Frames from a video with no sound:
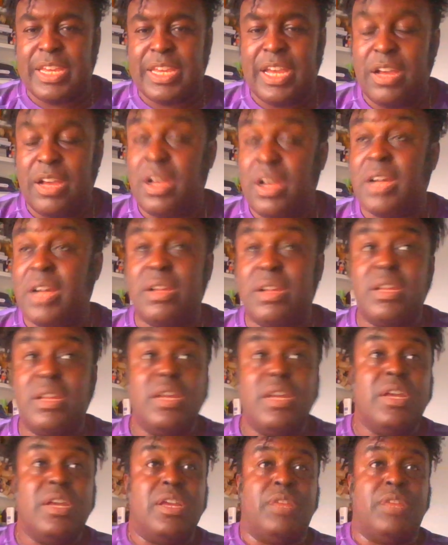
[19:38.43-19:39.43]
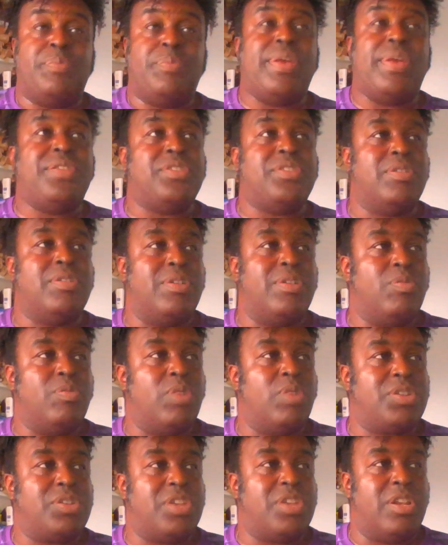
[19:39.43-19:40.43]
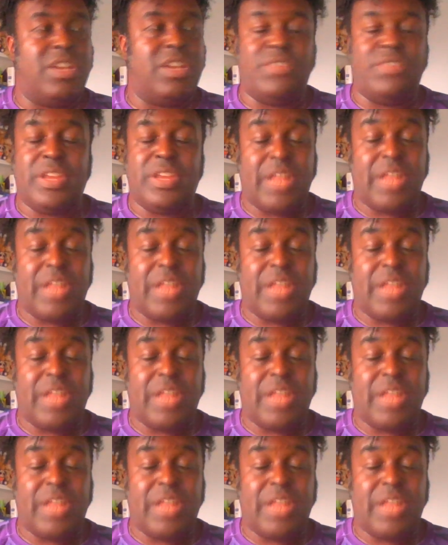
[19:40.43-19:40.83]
oh, depends on what I leave.